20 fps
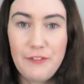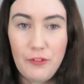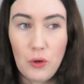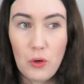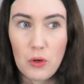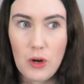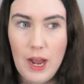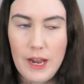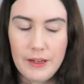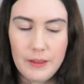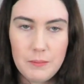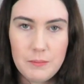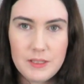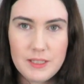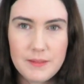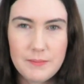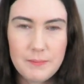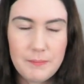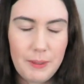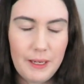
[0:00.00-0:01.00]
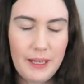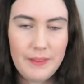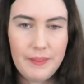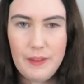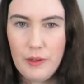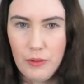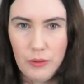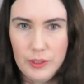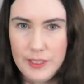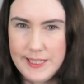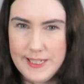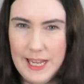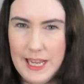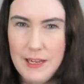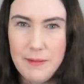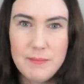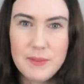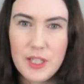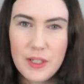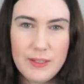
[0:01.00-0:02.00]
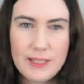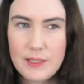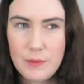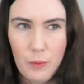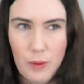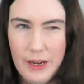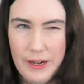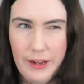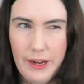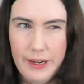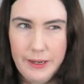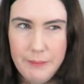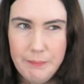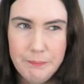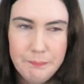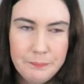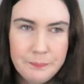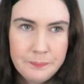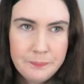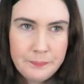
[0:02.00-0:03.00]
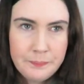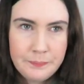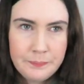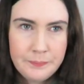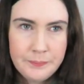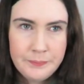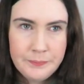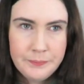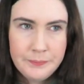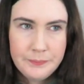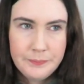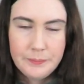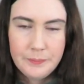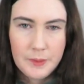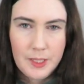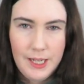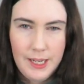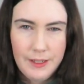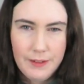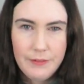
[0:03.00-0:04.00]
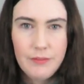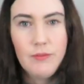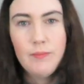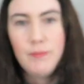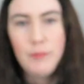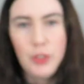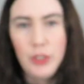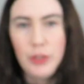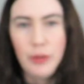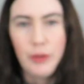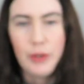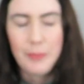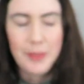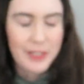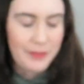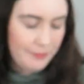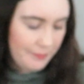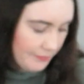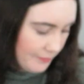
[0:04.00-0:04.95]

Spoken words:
four items, but they're all the same, so it's one item. Kind of, you know what I mean.